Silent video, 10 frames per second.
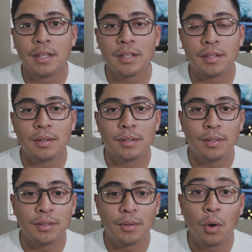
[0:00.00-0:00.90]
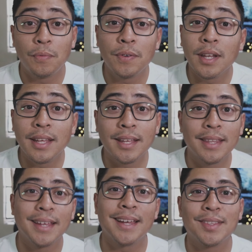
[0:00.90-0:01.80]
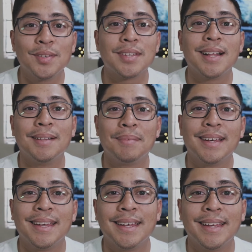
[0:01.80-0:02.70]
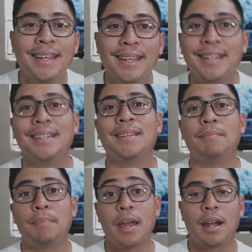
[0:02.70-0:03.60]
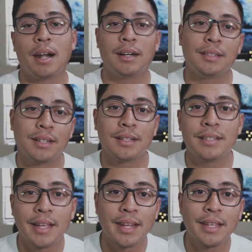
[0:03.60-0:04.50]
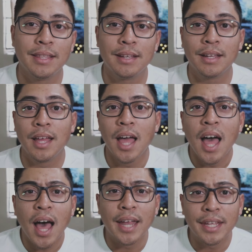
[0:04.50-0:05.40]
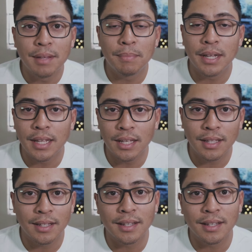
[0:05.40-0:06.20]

So hopefully they get to sell my pairs because I need the money